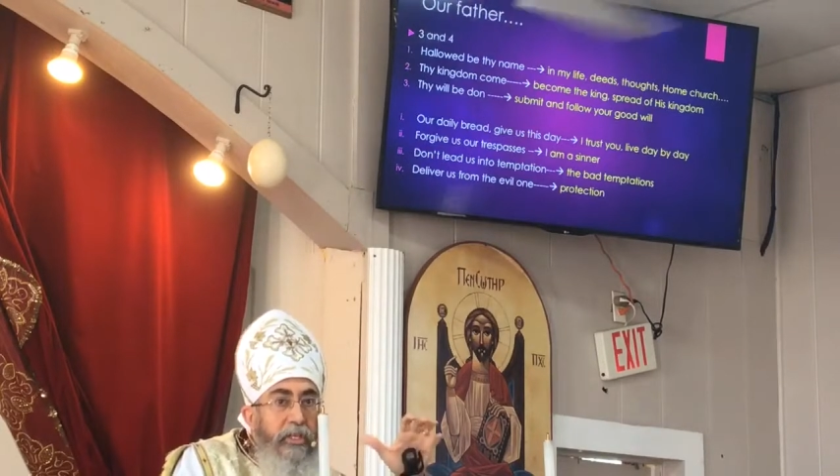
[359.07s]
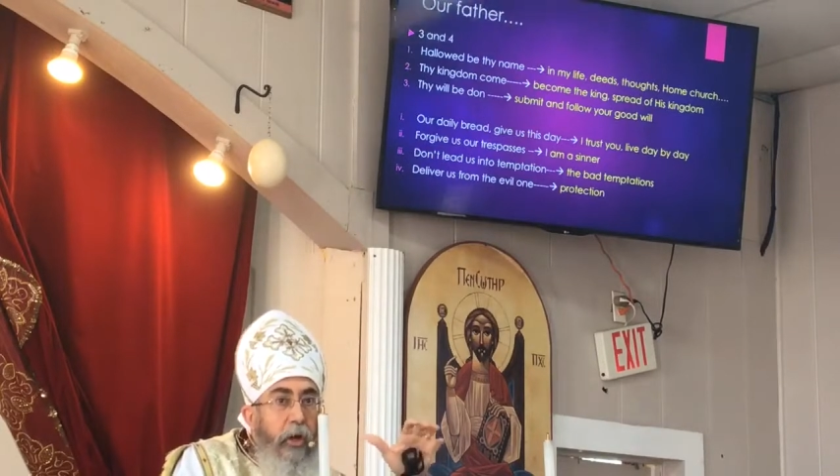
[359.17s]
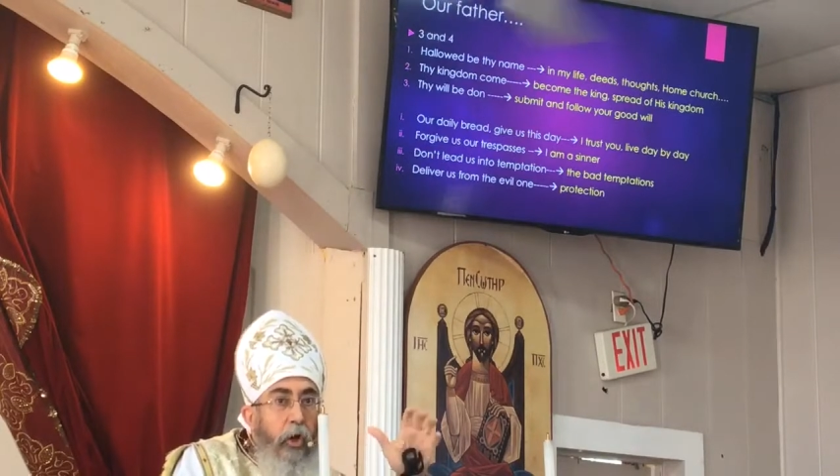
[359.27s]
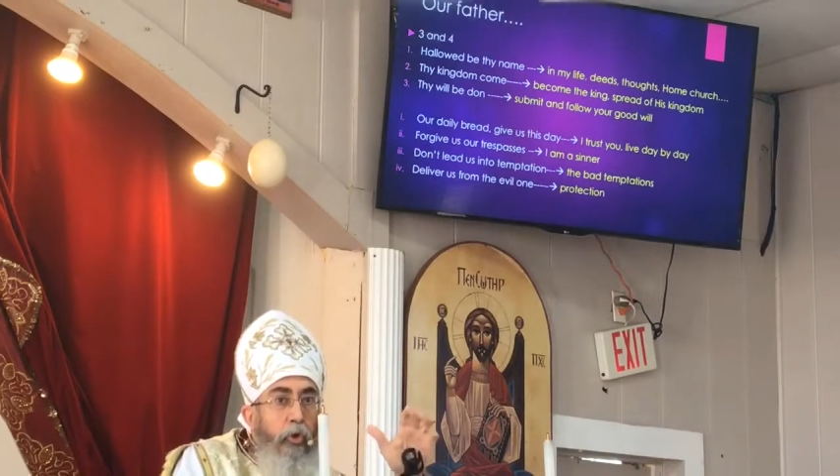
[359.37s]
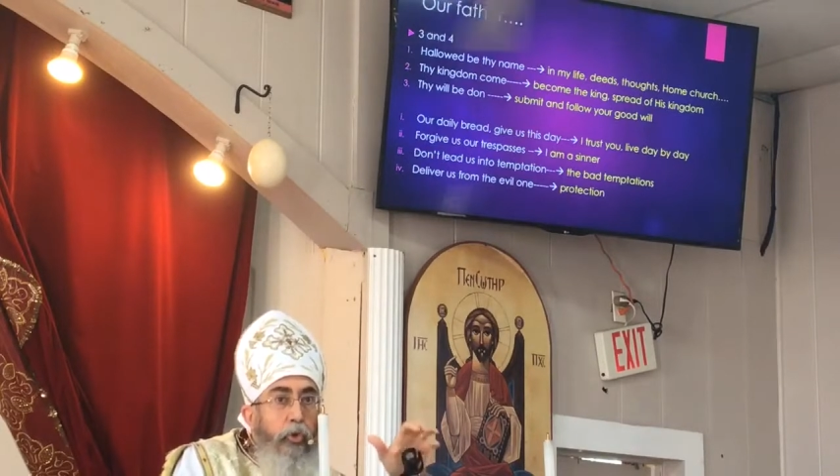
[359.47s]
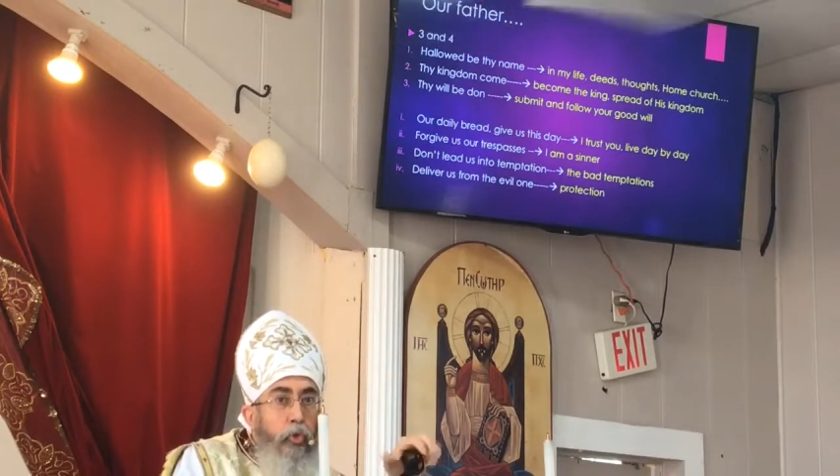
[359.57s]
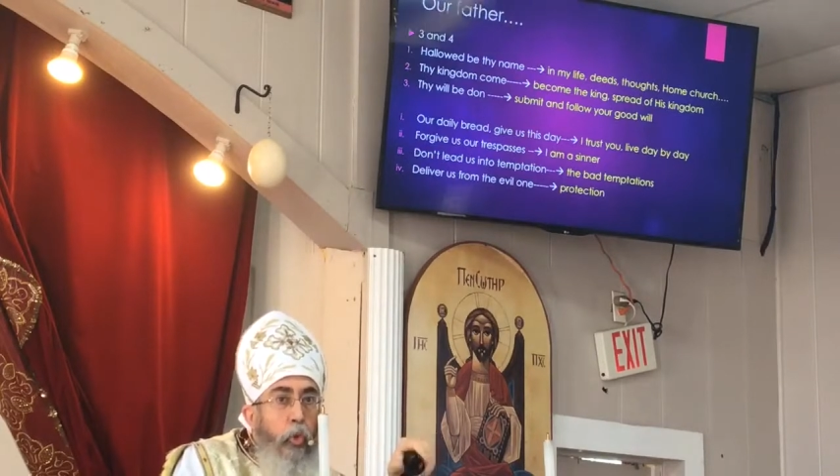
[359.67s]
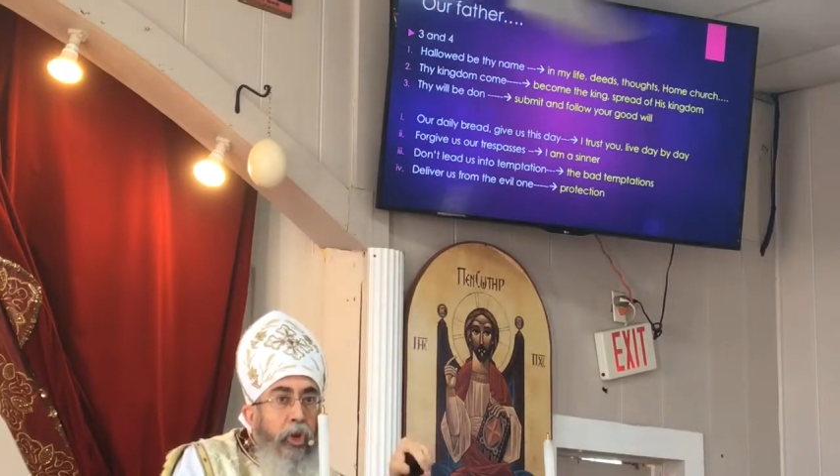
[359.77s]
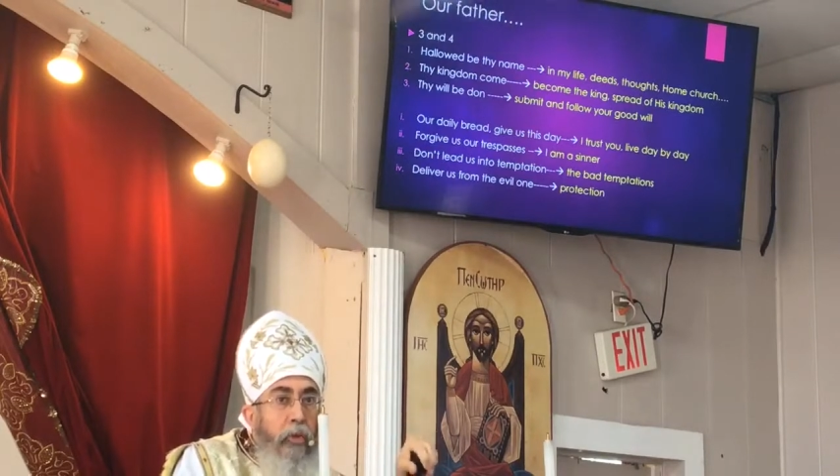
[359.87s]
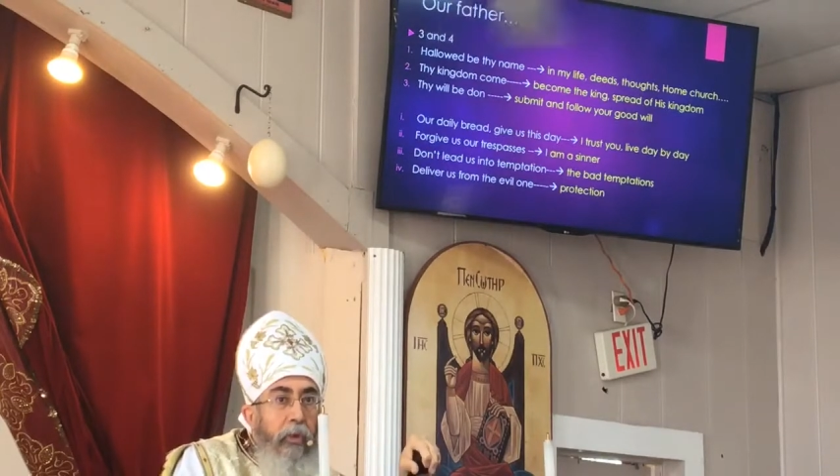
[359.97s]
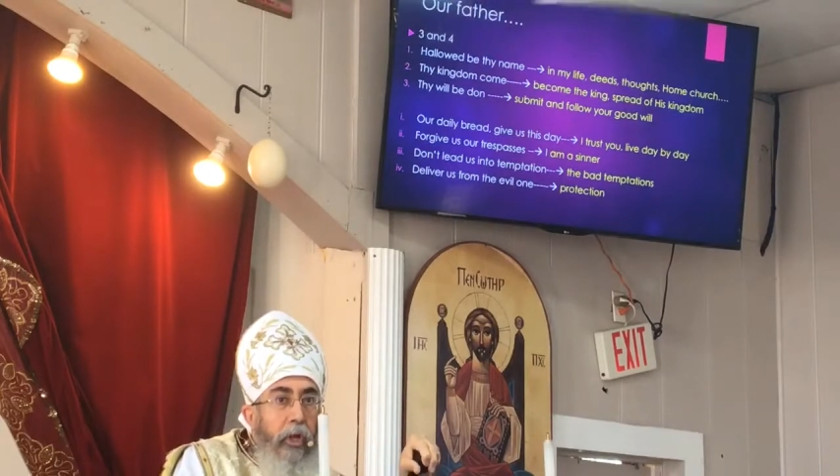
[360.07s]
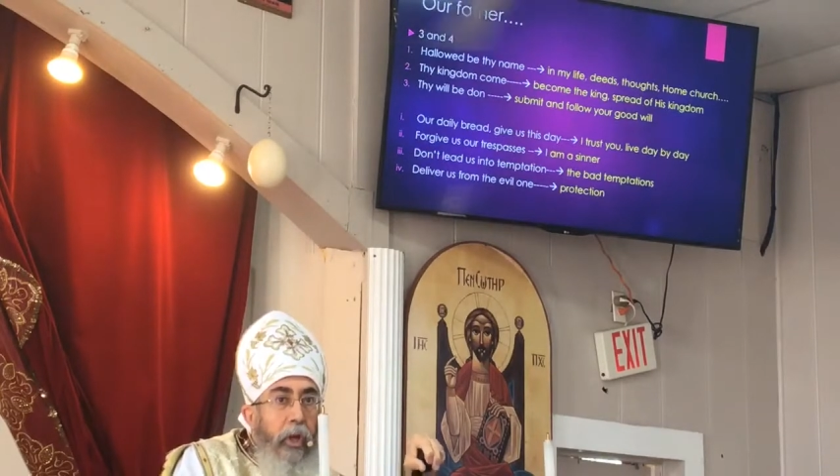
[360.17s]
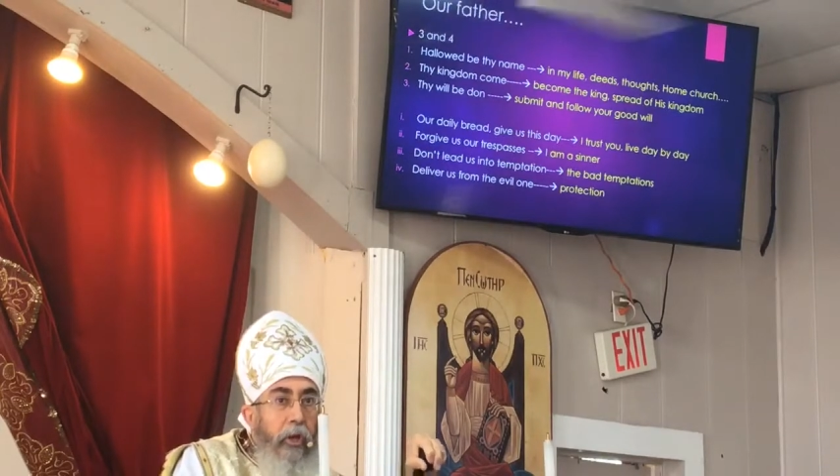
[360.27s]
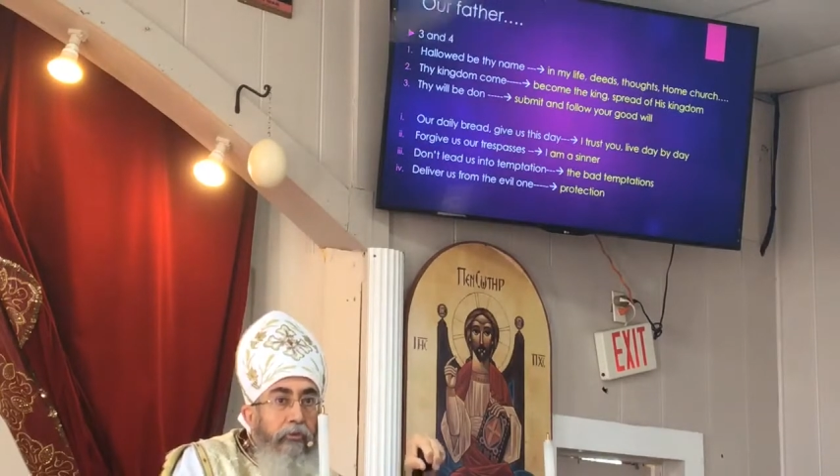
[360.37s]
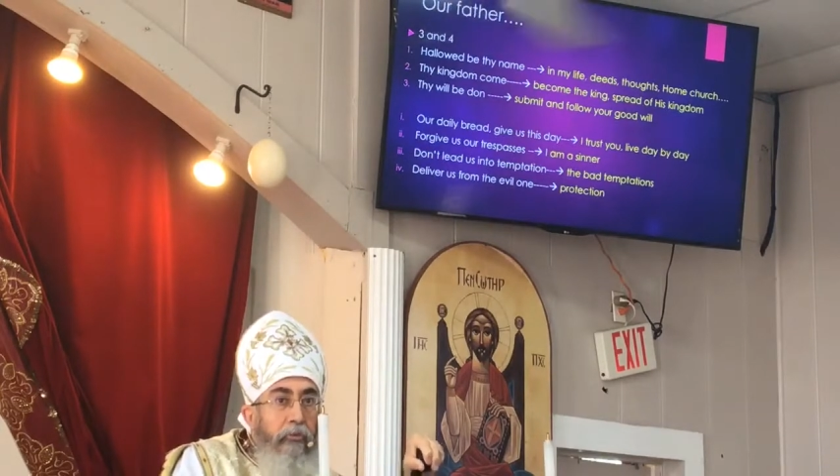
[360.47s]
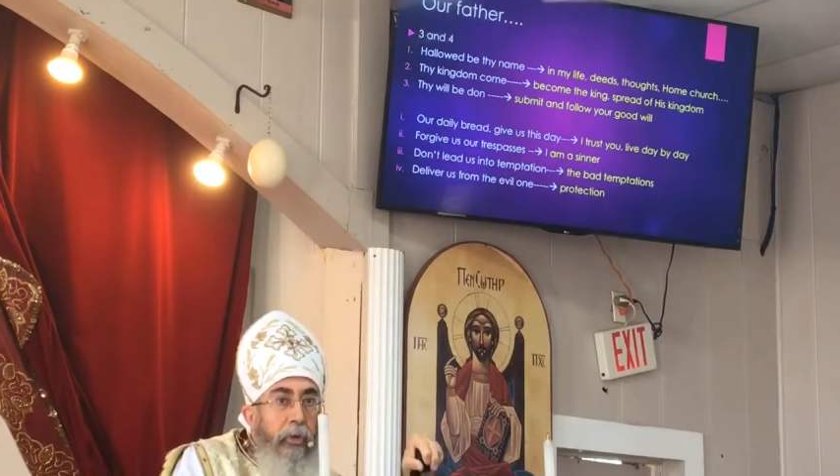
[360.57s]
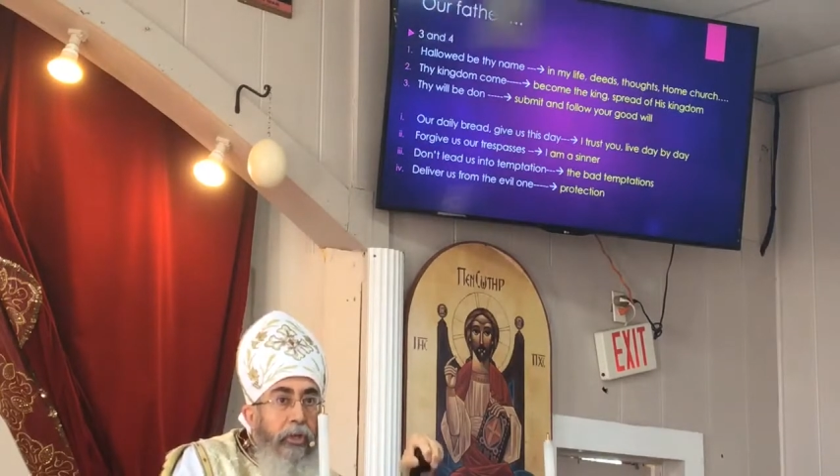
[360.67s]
these are controlling my life,